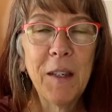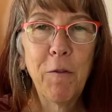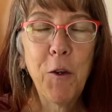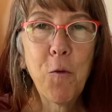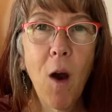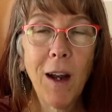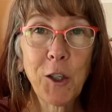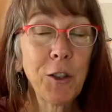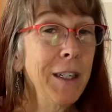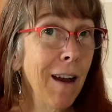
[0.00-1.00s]
if you
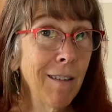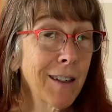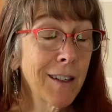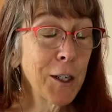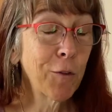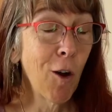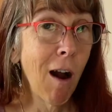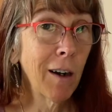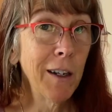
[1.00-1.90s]
watch Lee Ellickson's vlog,